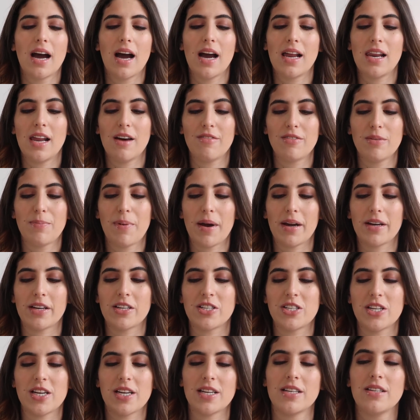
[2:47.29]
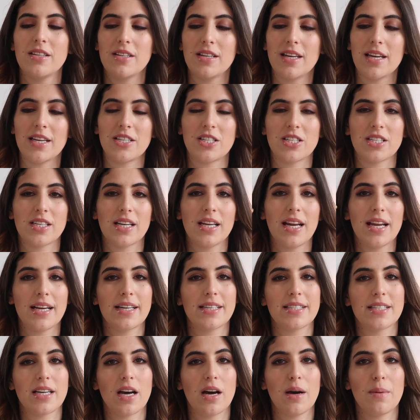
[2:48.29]
I love the packaging. It just
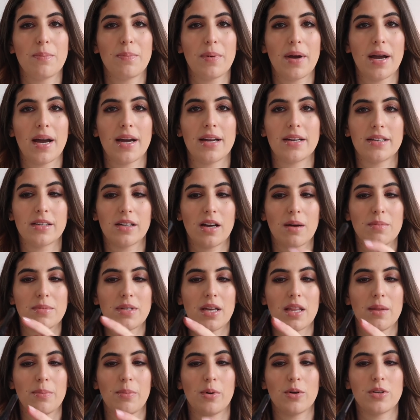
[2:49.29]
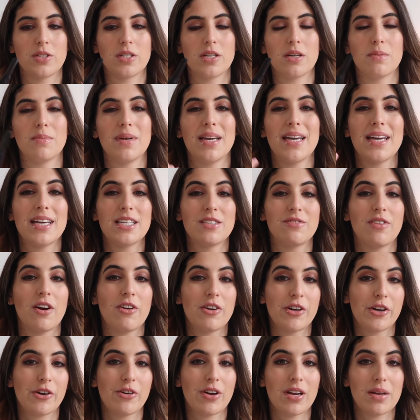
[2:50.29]
clicks up and comes out the bottom. It is
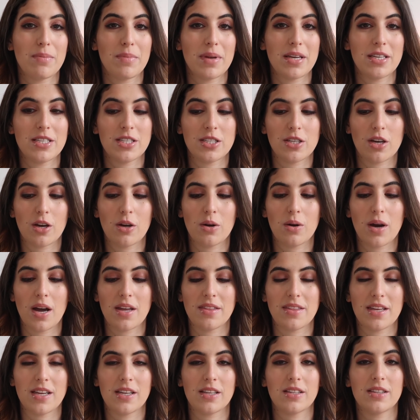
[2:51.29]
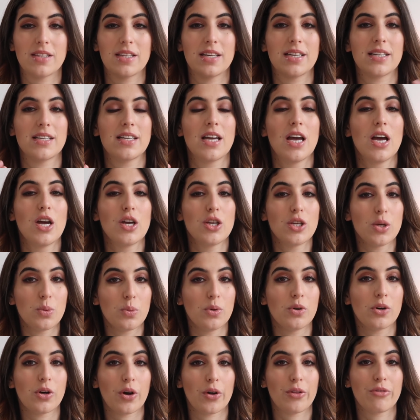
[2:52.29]
very creamy, so I think that you
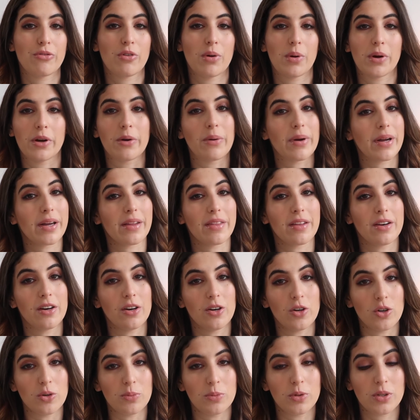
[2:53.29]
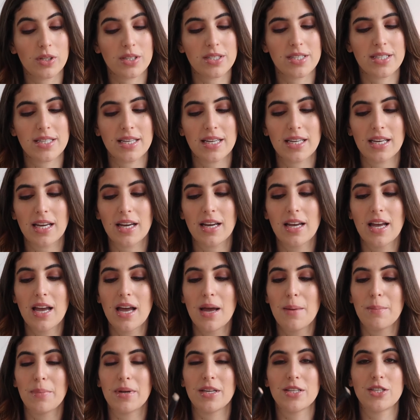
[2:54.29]
will go through it quicker than a normal concealer,
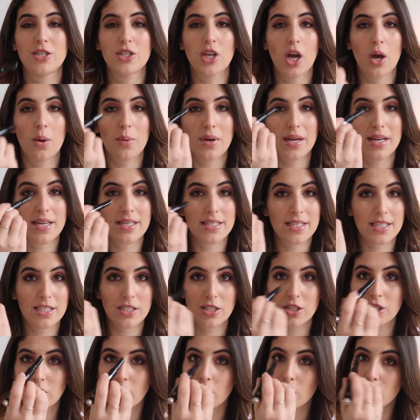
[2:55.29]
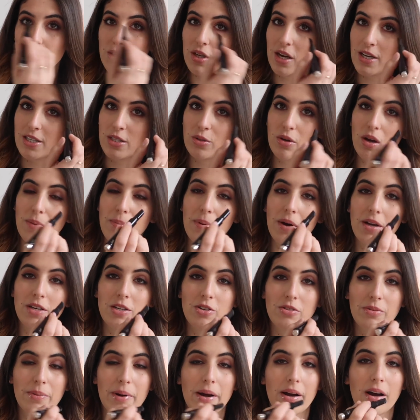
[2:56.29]
but it's so easy to use. I swipe it
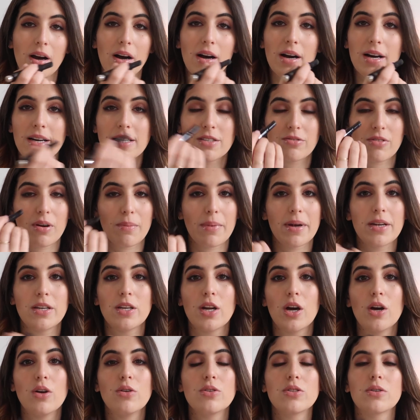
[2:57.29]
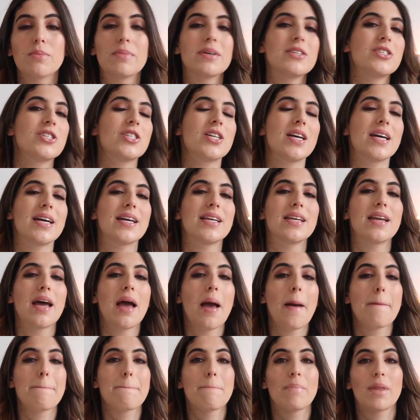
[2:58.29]
under my eyes, around my nose, on my chin.